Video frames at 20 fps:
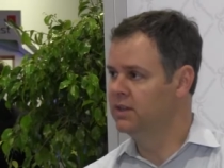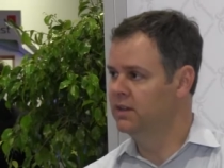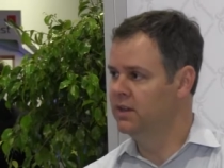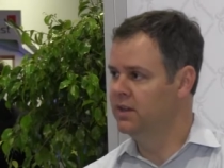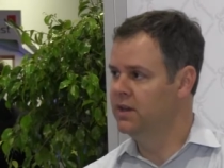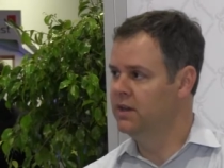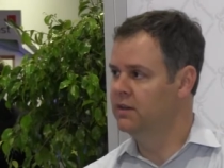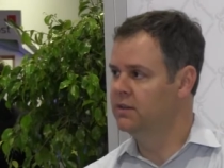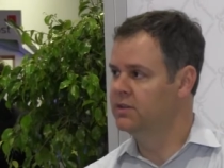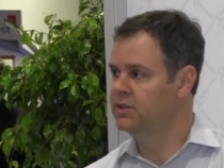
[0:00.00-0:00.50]
the
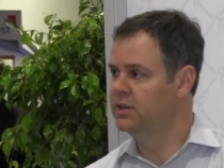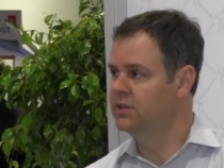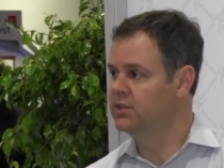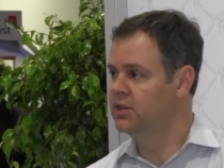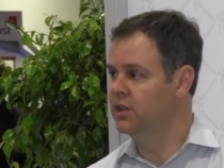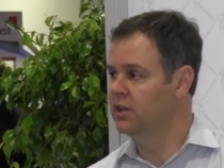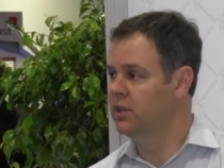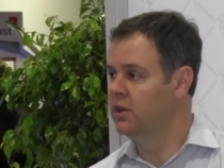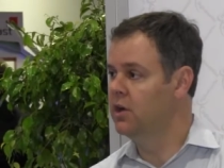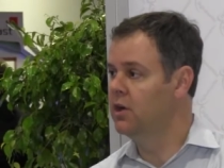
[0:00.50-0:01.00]
linear is such
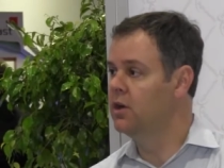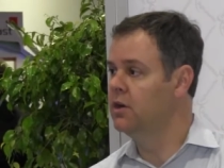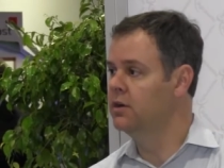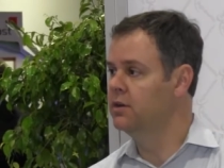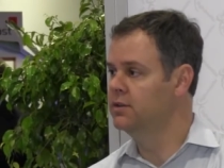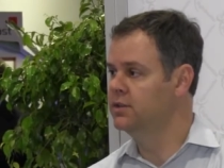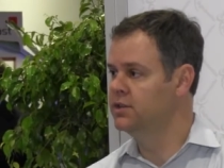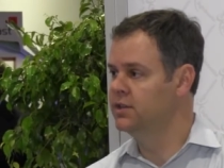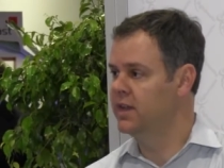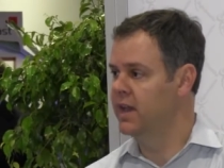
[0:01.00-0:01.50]
a
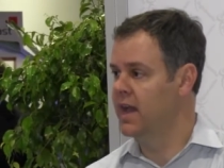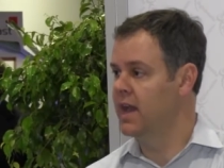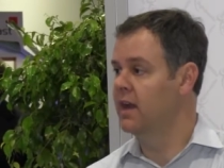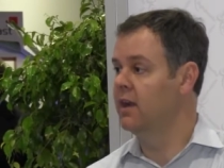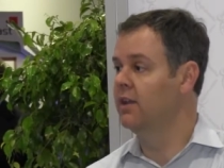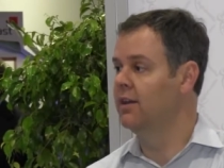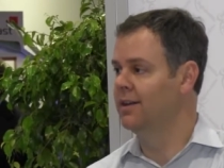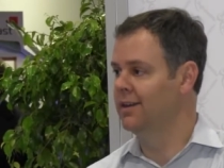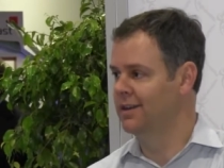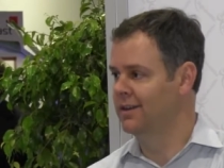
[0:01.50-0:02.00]
large
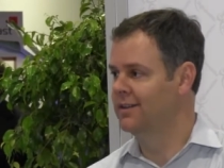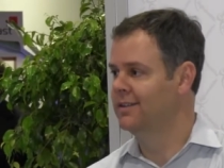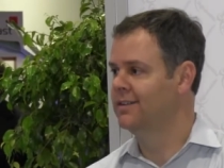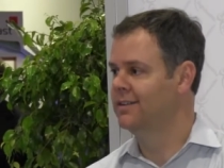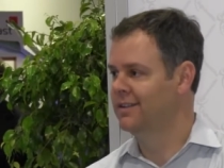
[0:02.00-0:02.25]
catalog.